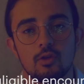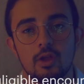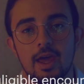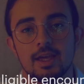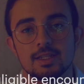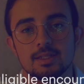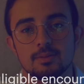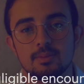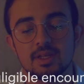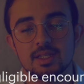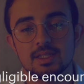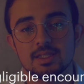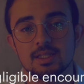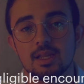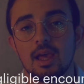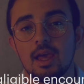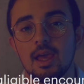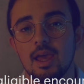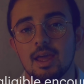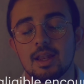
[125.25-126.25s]
your airspace,
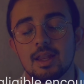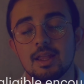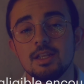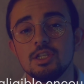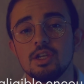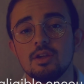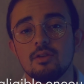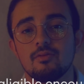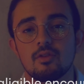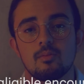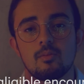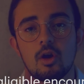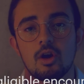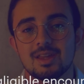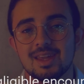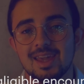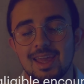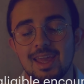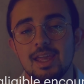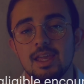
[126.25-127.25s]
ranging from A R
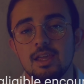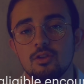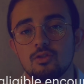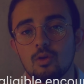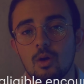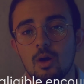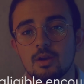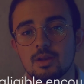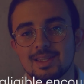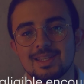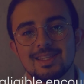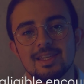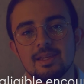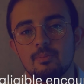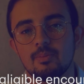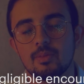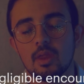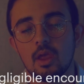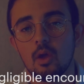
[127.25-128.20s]
C A to A R C D,